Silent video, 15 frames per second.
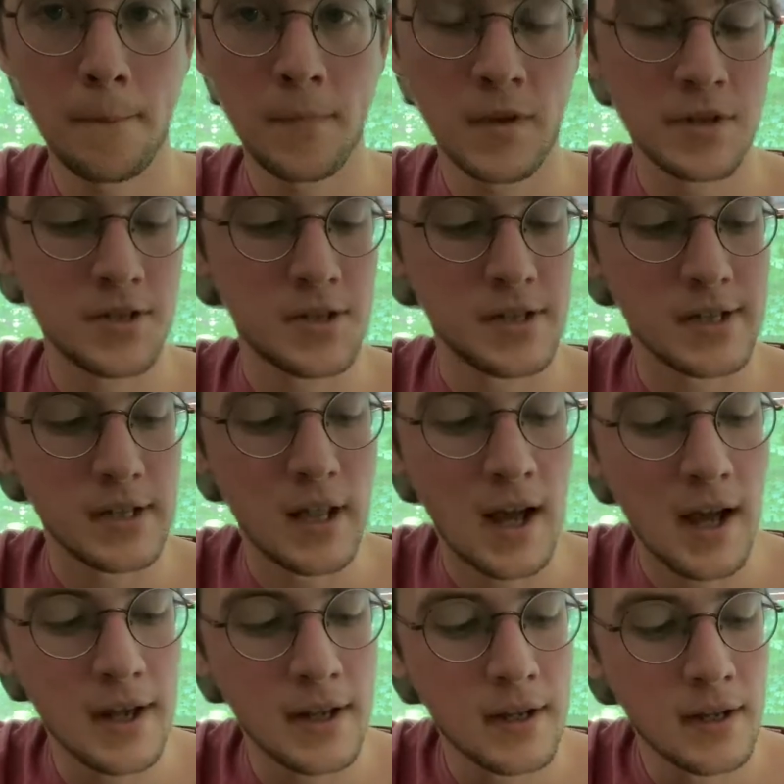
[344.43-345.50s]
So you
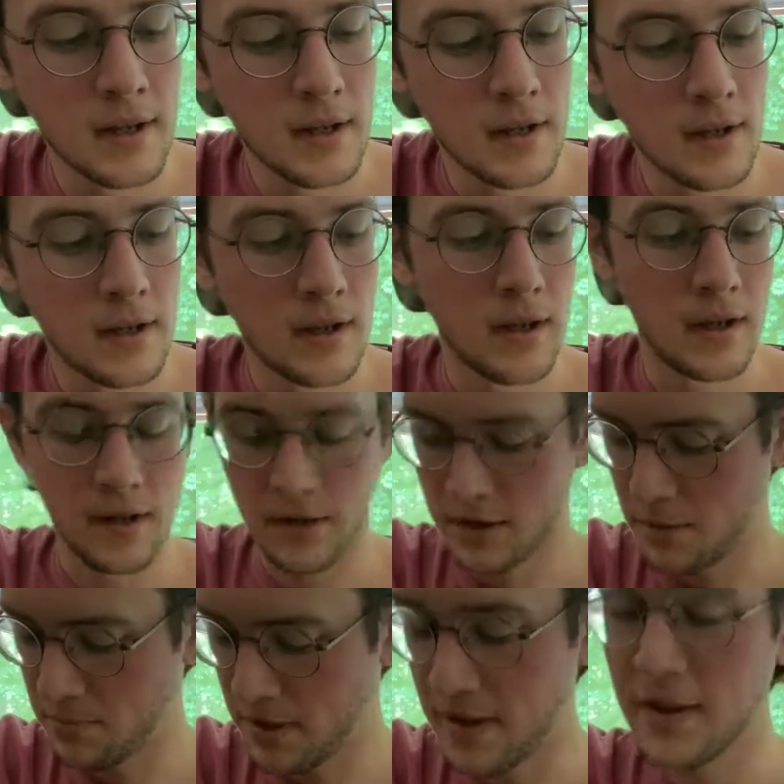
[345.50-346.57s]
slide,
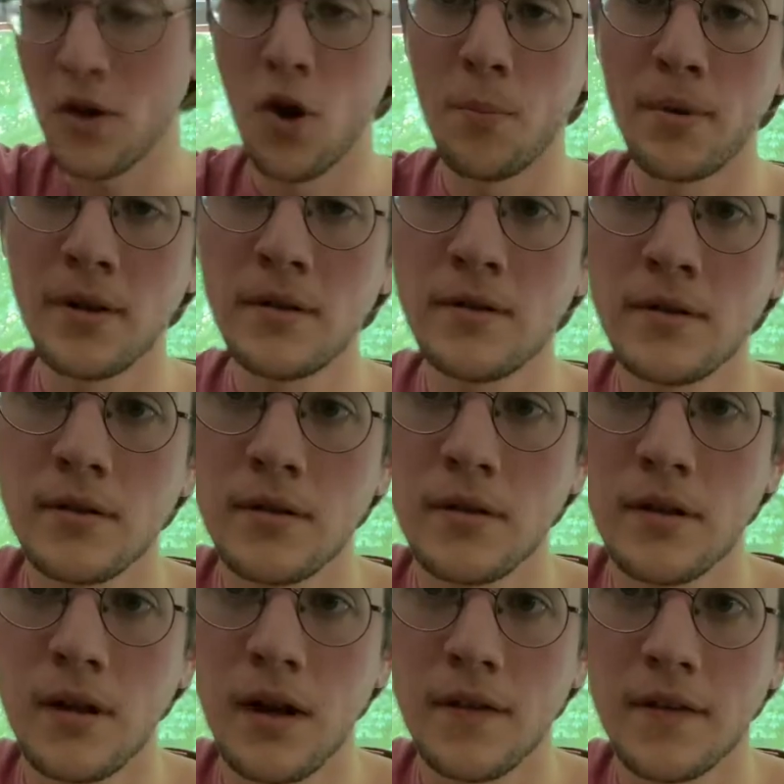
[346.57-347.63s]
you play the
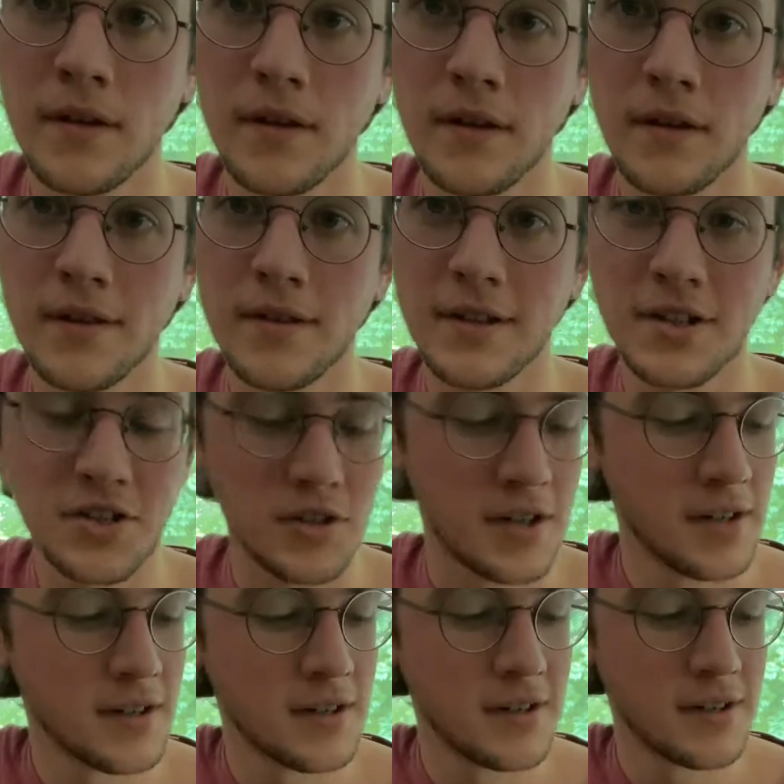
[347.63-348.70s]
open on the thick
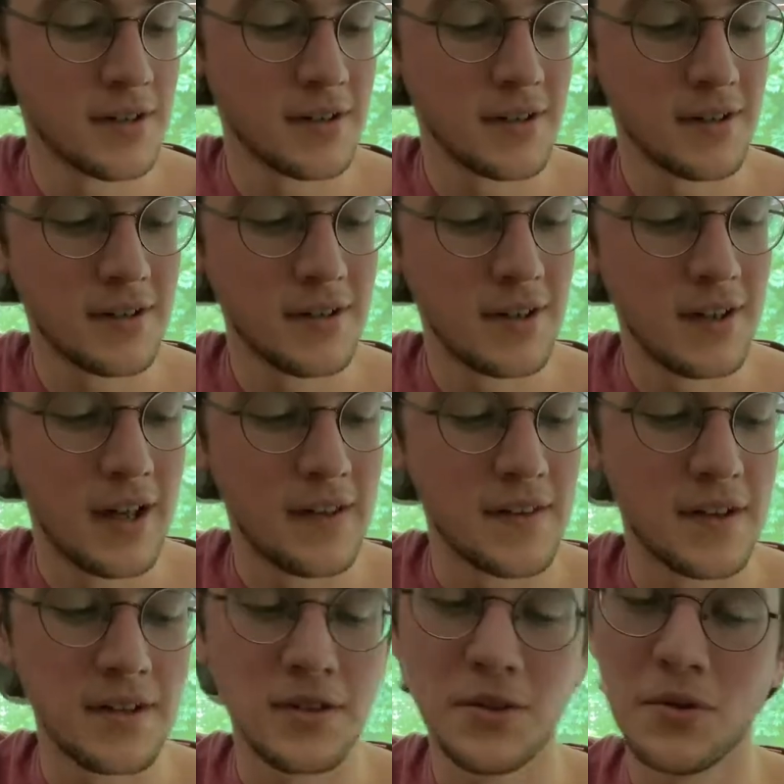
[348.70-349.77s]
string, and
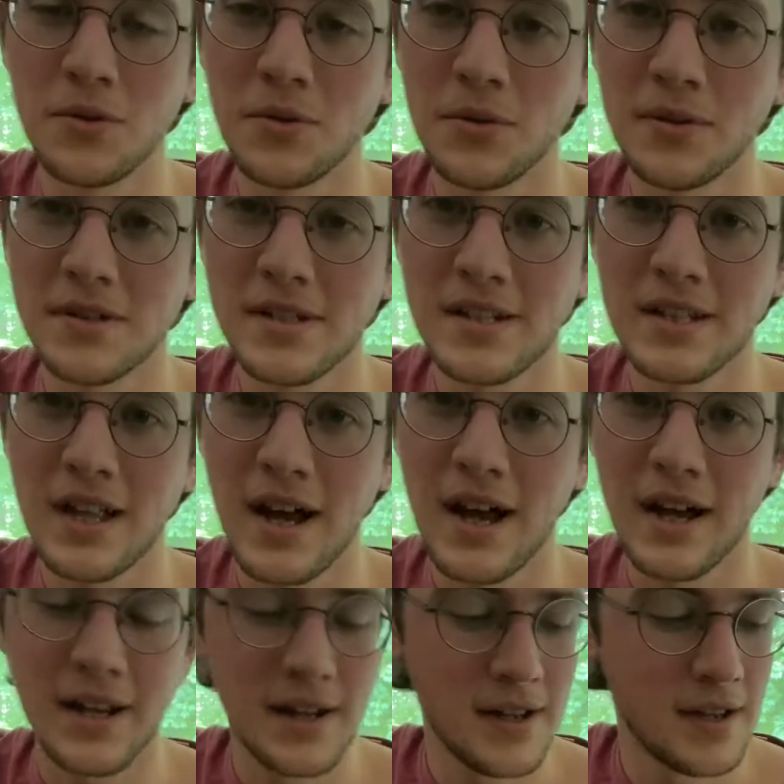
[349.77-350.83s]
then you
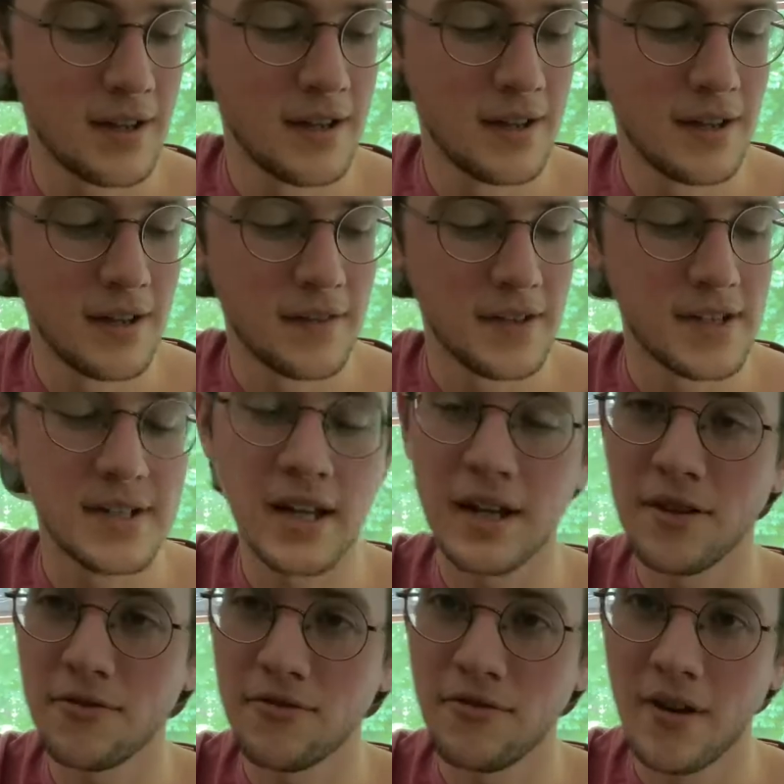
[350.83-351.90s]
slide the
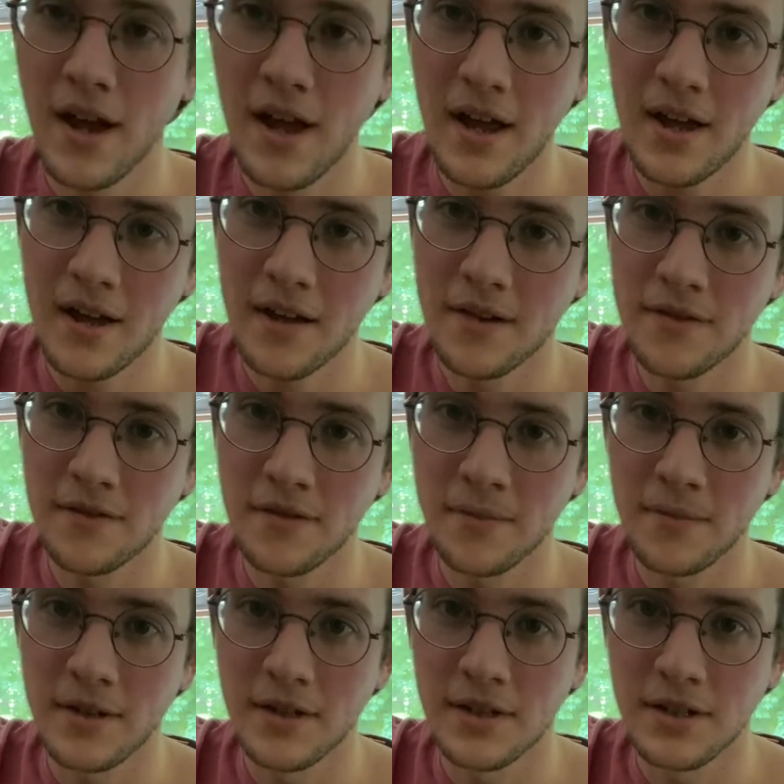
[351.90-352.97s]
second fret
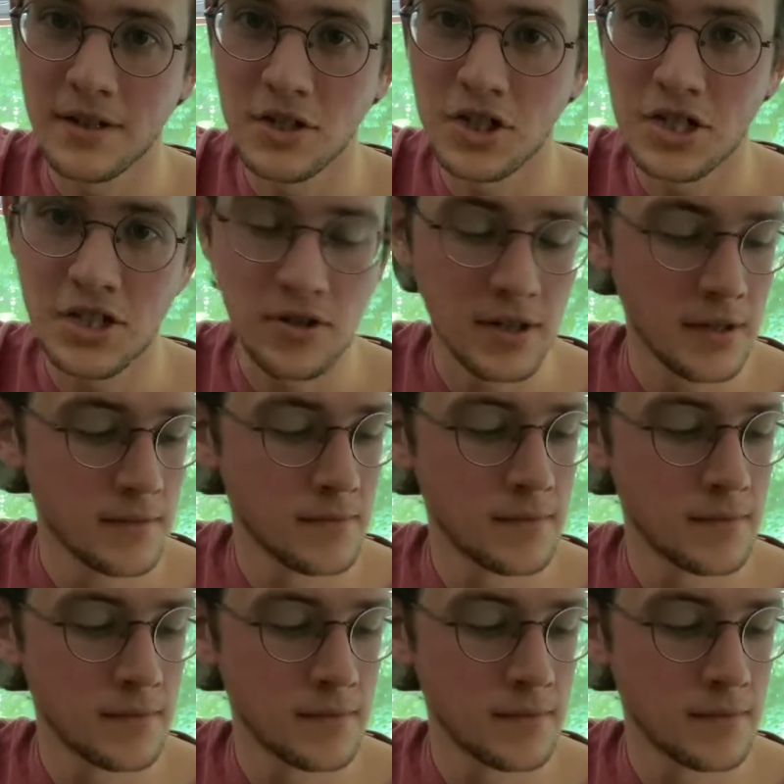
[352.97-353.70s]
from the G string